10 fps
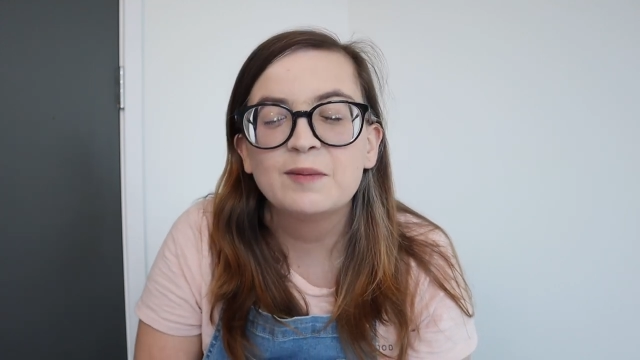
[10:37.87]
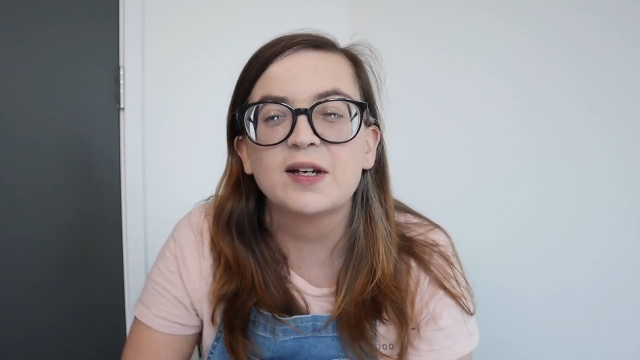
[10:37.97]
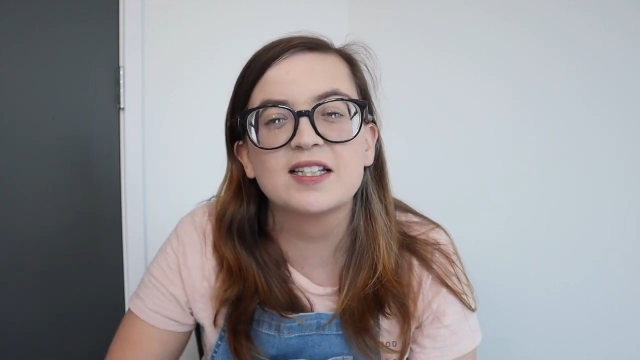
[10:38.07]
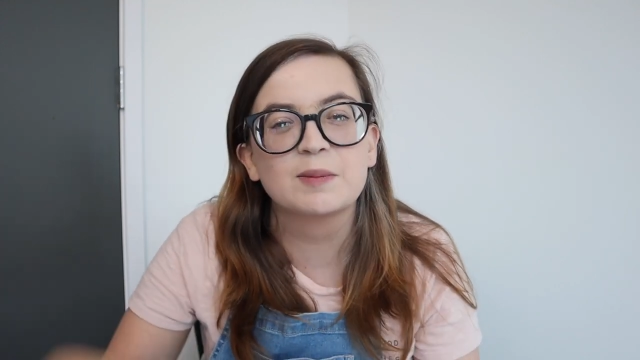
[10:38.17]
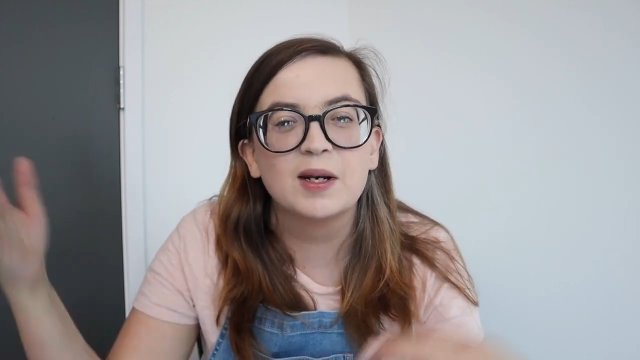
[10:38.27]

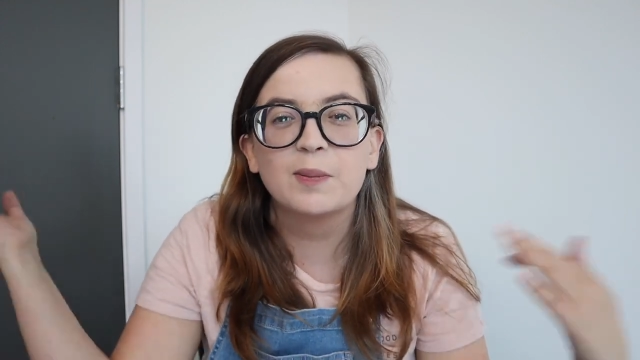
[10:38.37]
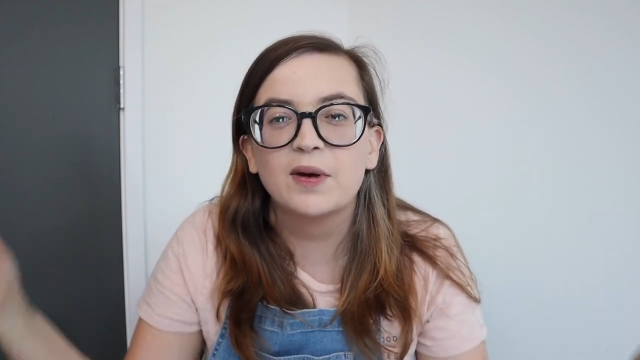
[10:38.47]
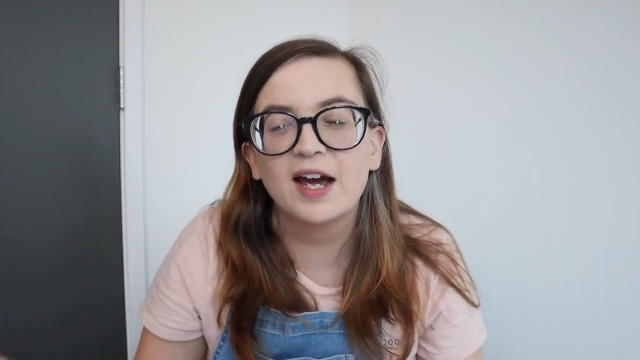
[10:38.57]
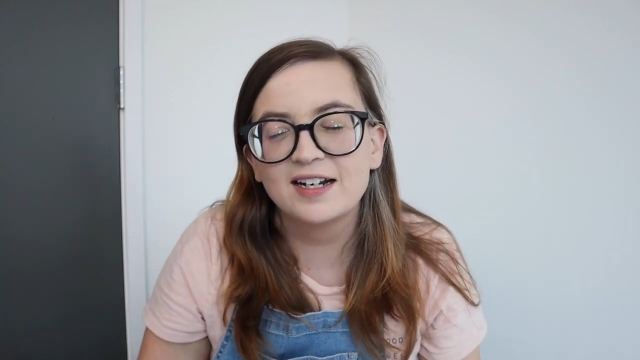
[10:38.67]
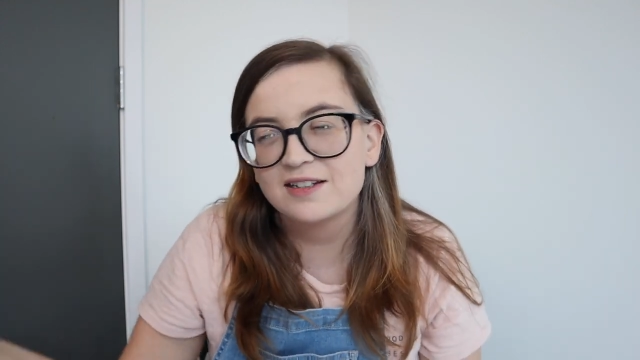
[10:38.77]
because
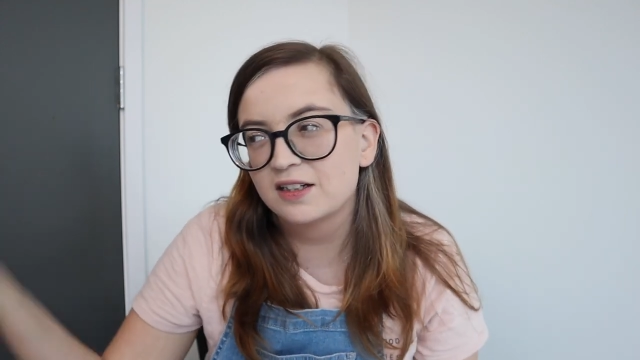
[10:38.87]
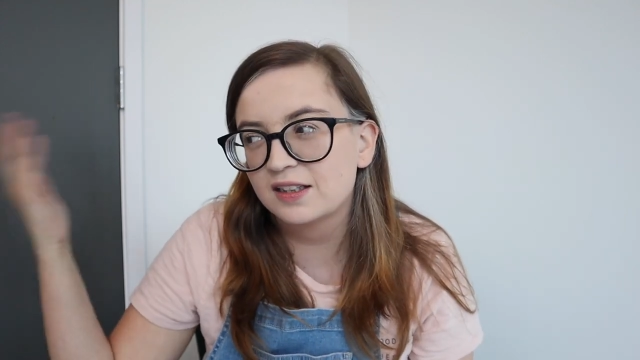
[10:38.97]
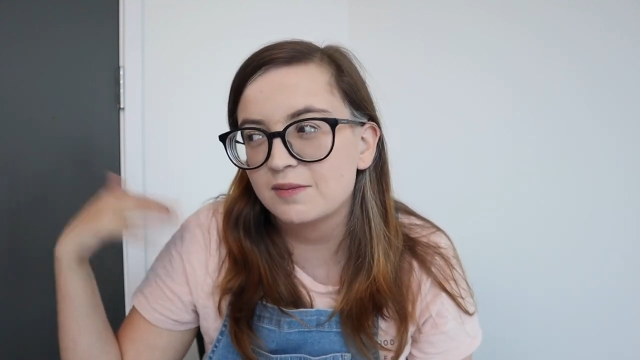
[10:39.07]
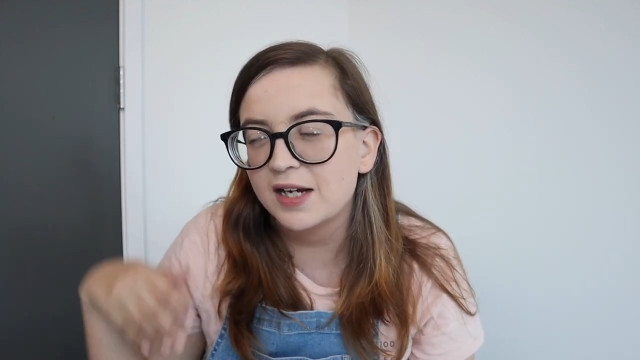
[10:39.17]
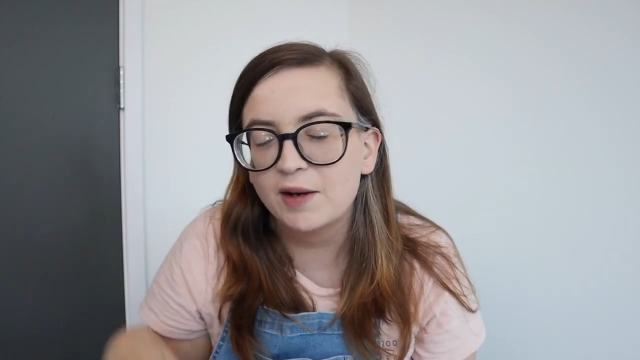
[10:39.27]
I took
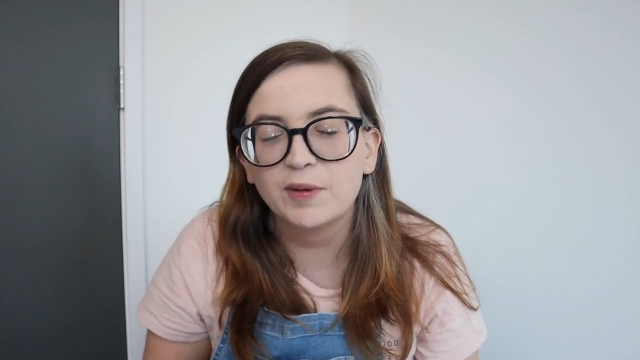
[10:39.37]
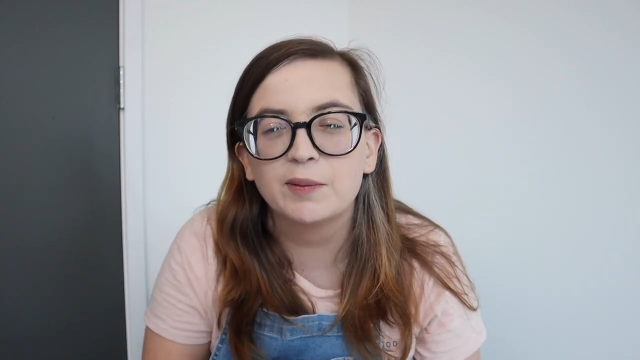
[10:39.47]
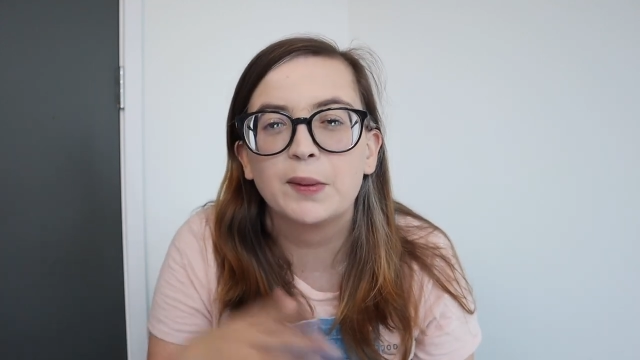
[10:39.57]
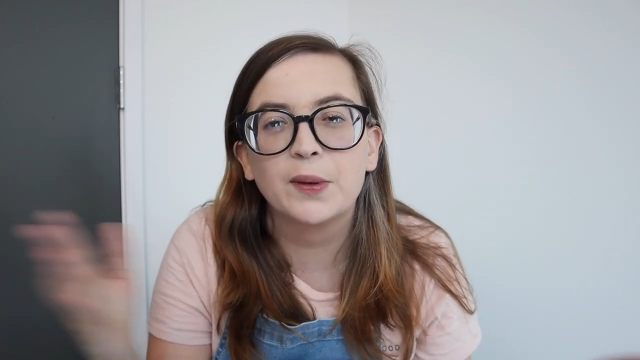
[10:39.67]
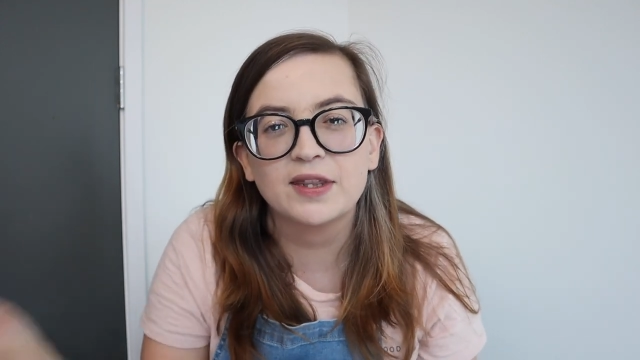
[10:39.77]
them down, but I'm
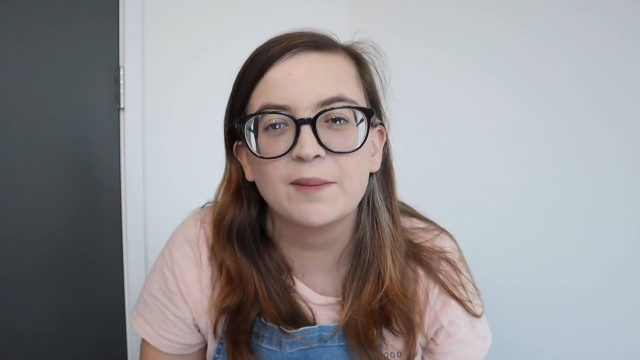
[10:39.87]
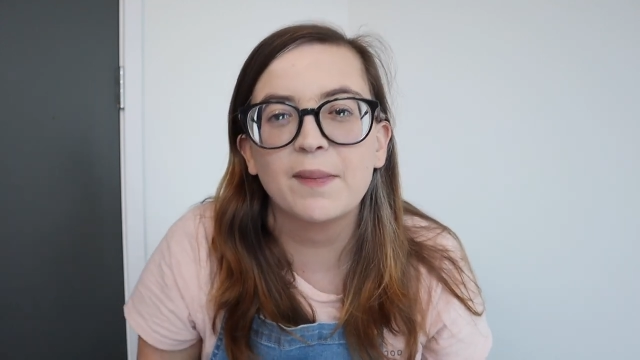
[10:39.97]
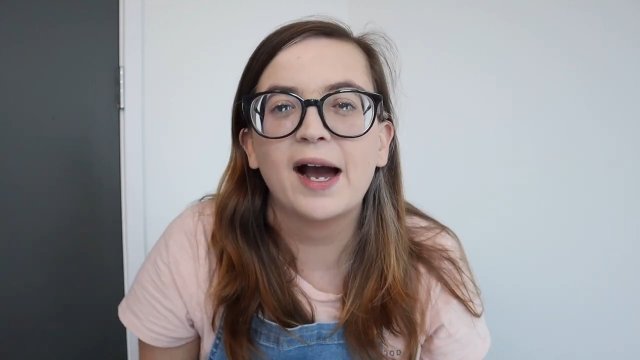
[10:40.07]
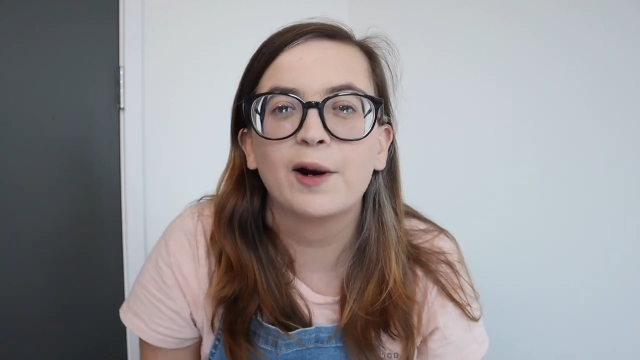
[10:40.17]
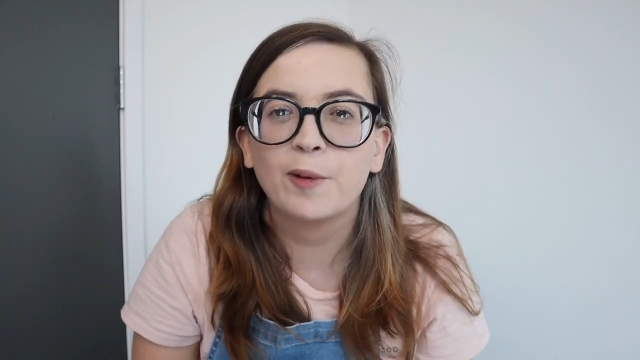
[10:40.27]
gonna put them
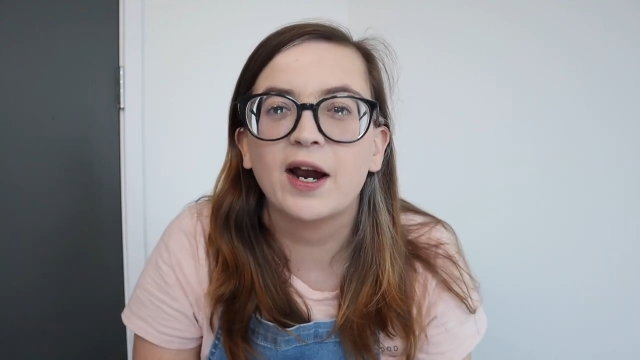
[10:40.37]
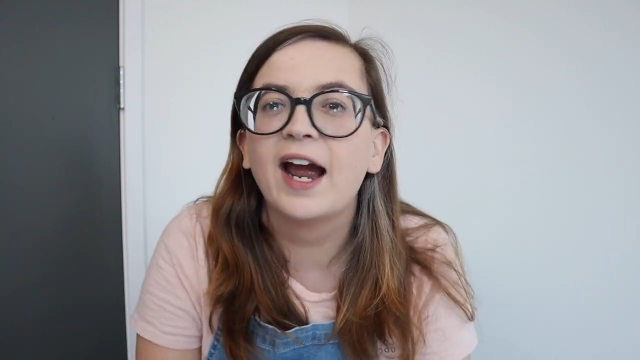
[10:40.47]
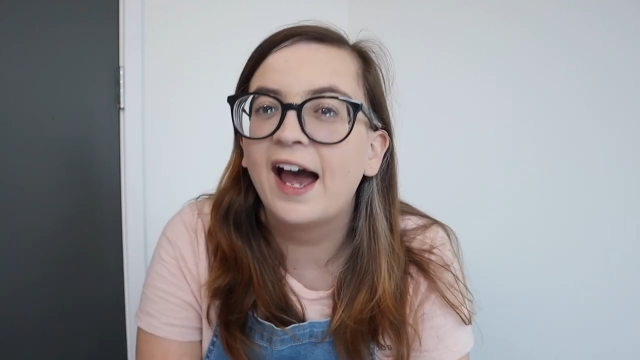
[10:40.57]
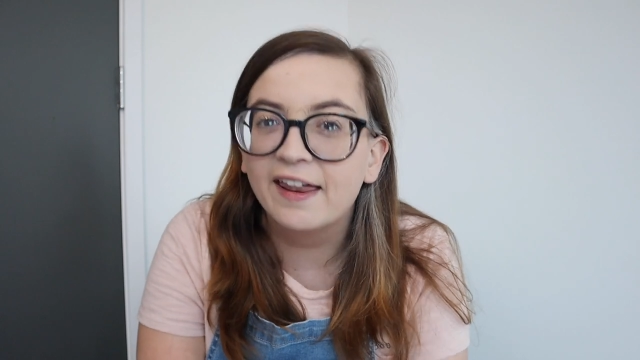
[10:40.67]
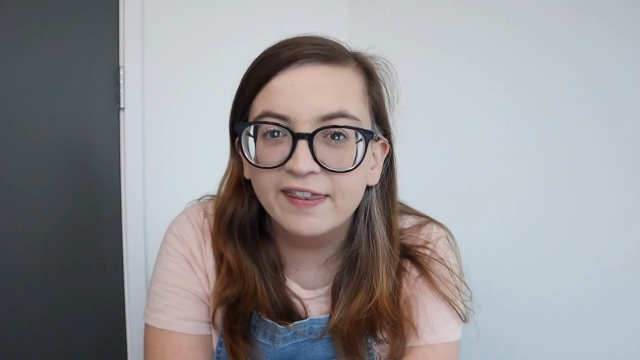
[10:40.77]
back where I
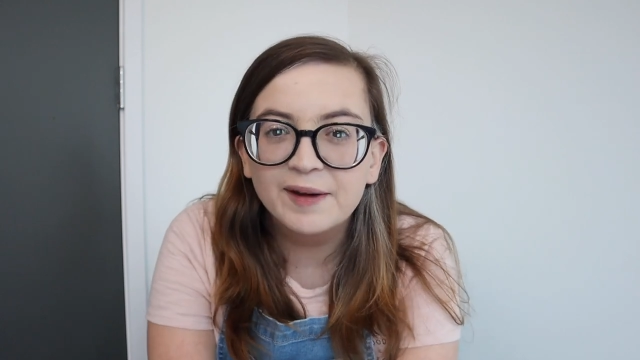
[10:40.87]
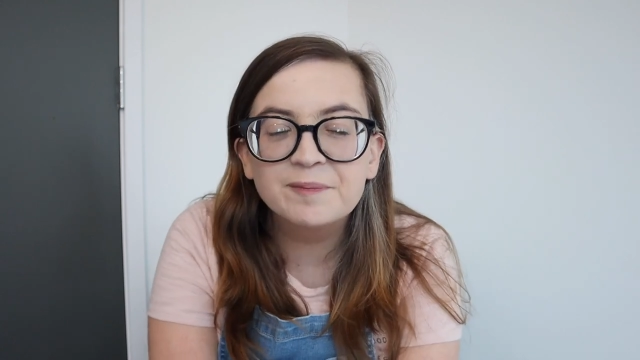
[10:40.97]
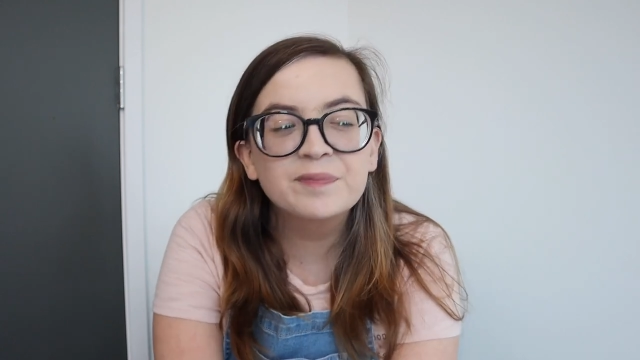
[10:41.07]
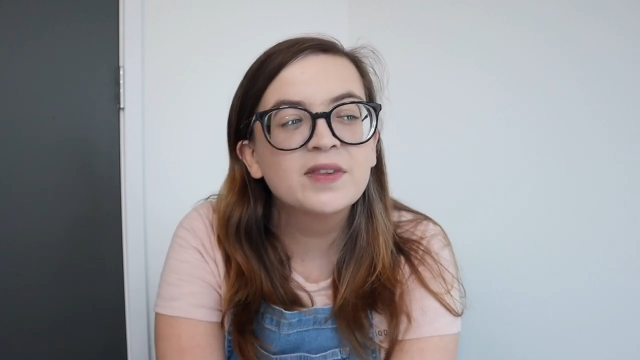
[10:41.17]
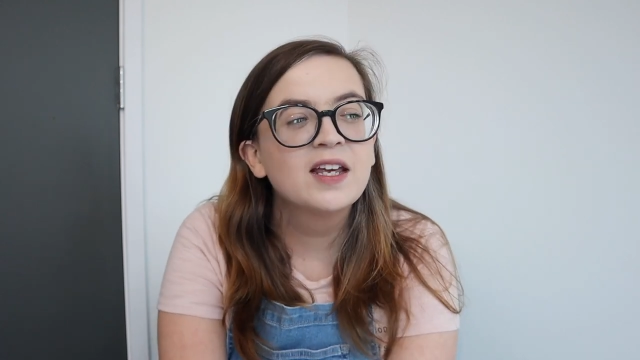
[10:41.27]
had them